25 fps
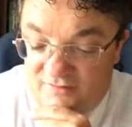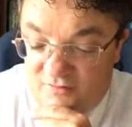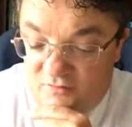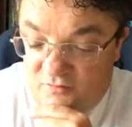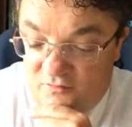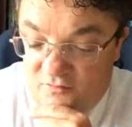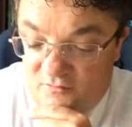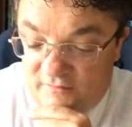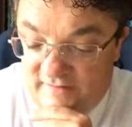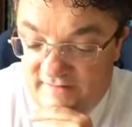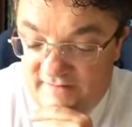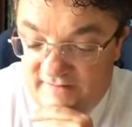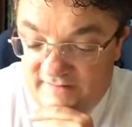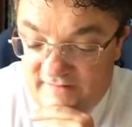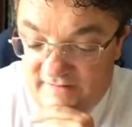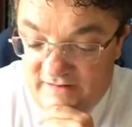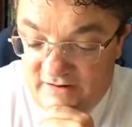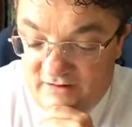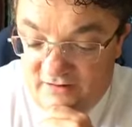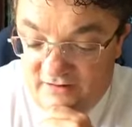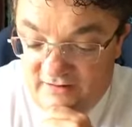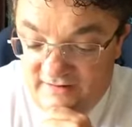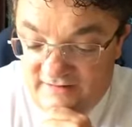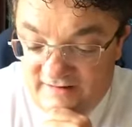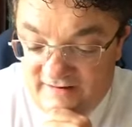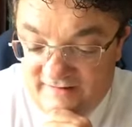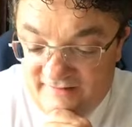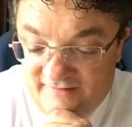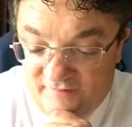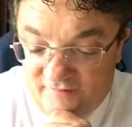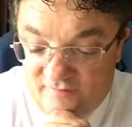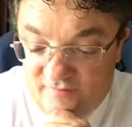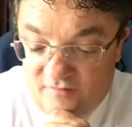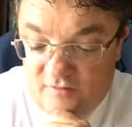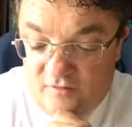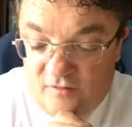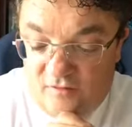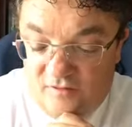know that in the early days
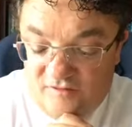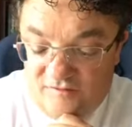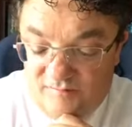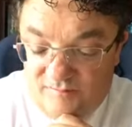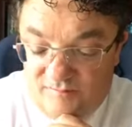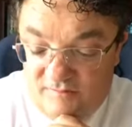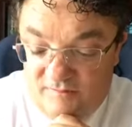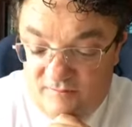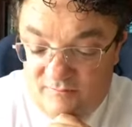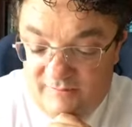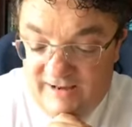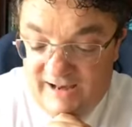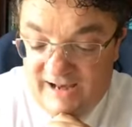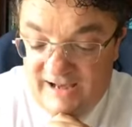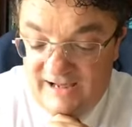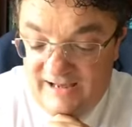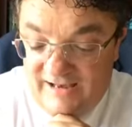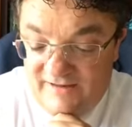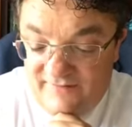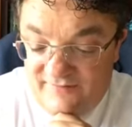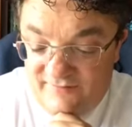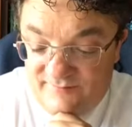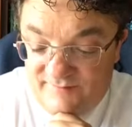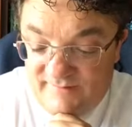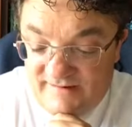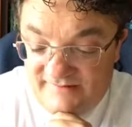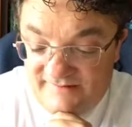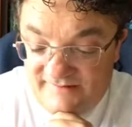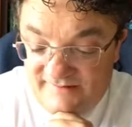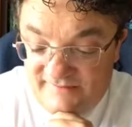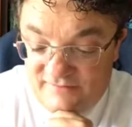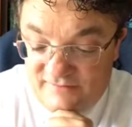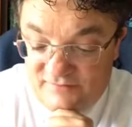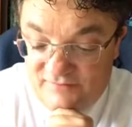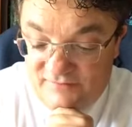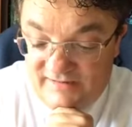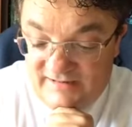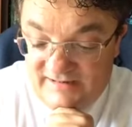of the gospel, when I left
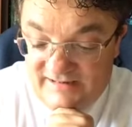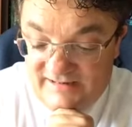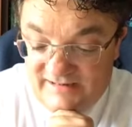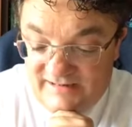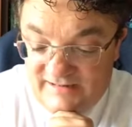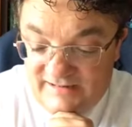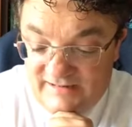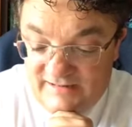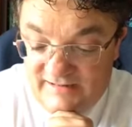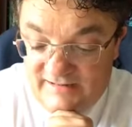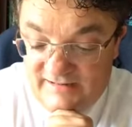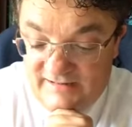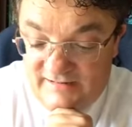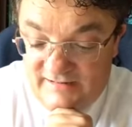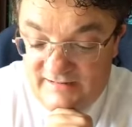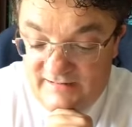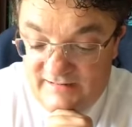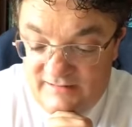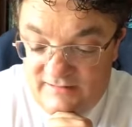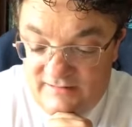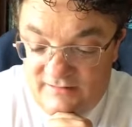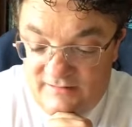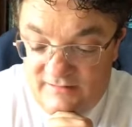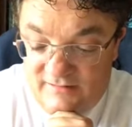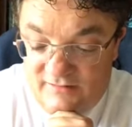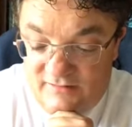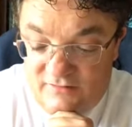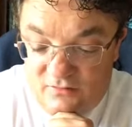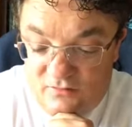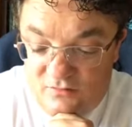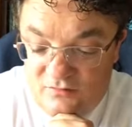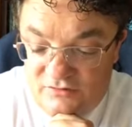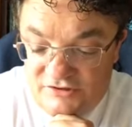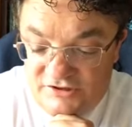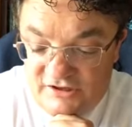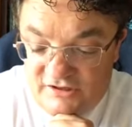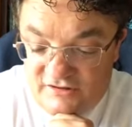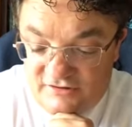Macedonia,
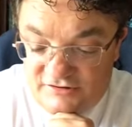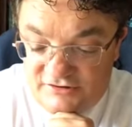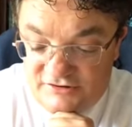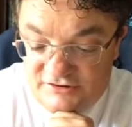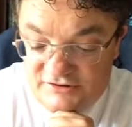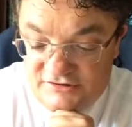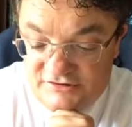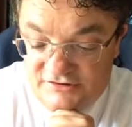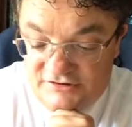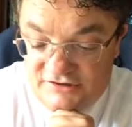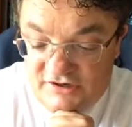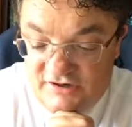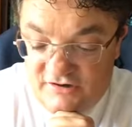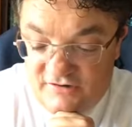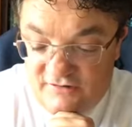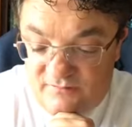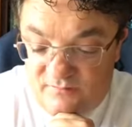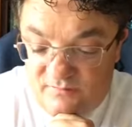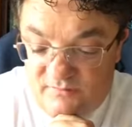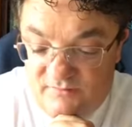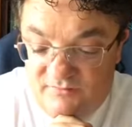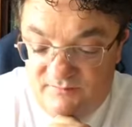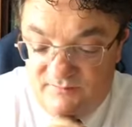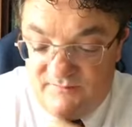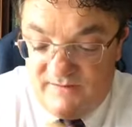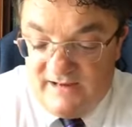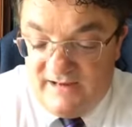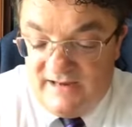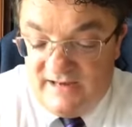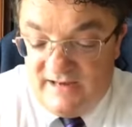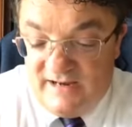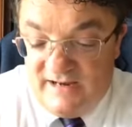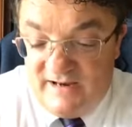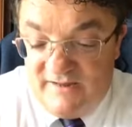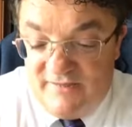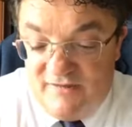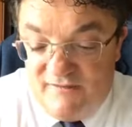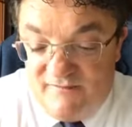no church shared with
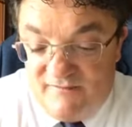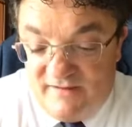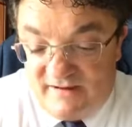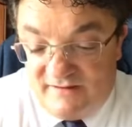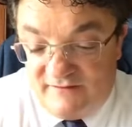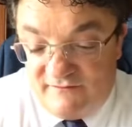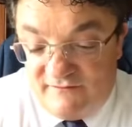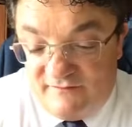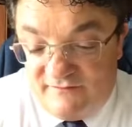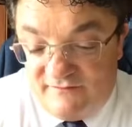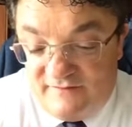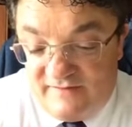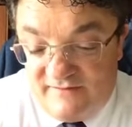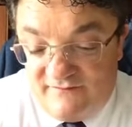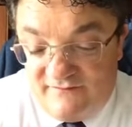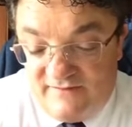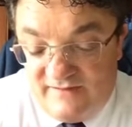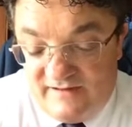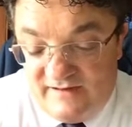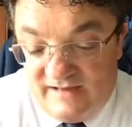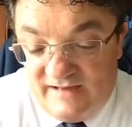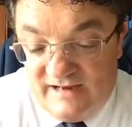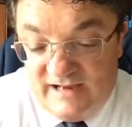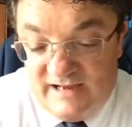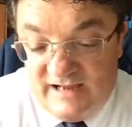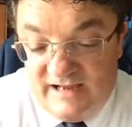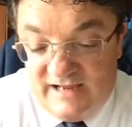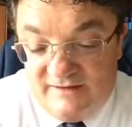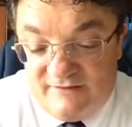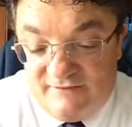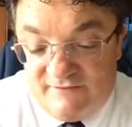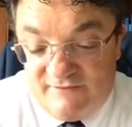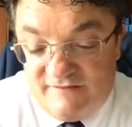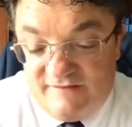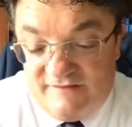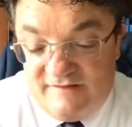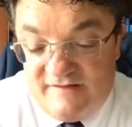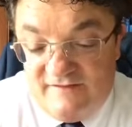me in the matter of giving and
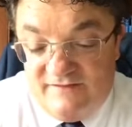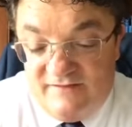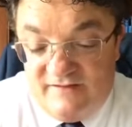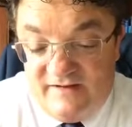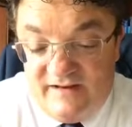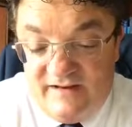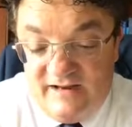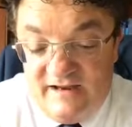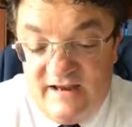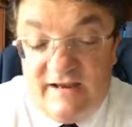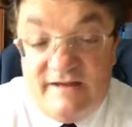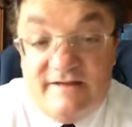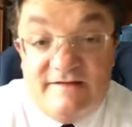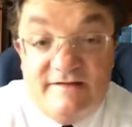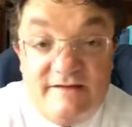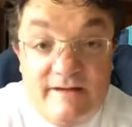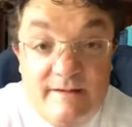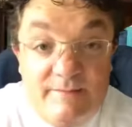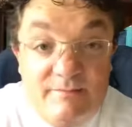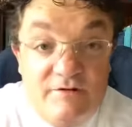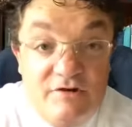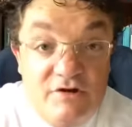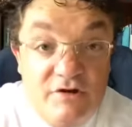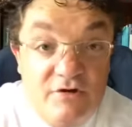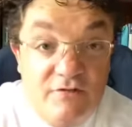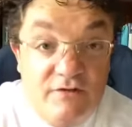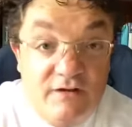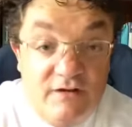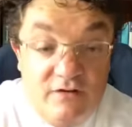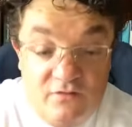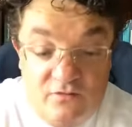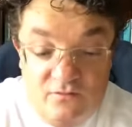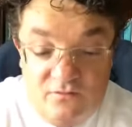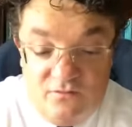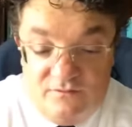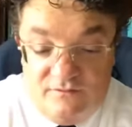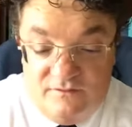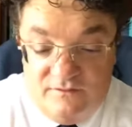receiving except you
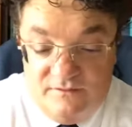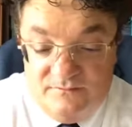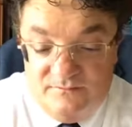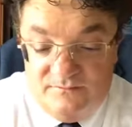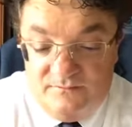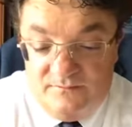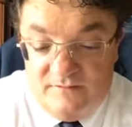alone.